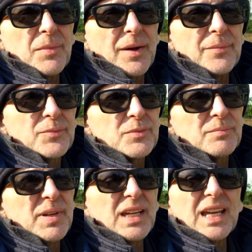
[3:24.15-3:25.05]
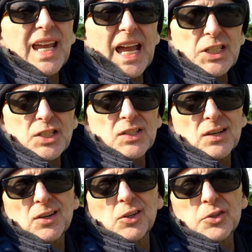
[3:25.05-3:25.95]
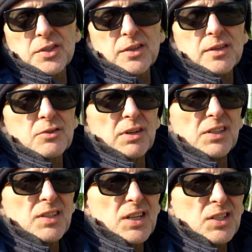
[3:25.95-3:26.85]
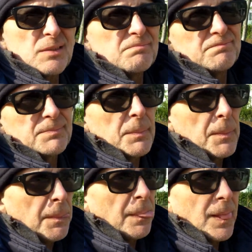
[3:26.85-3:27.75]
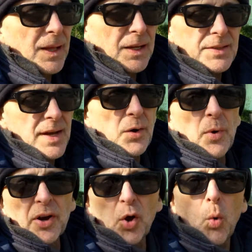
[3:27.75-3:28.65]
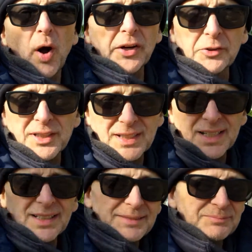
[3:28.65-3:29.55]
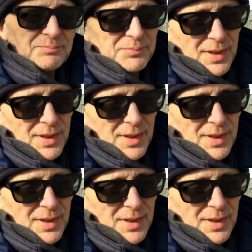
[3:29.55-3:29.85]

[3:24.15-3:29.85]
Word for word: I'm I'm picking caches that are close to the train station because I don't want to go wandering today.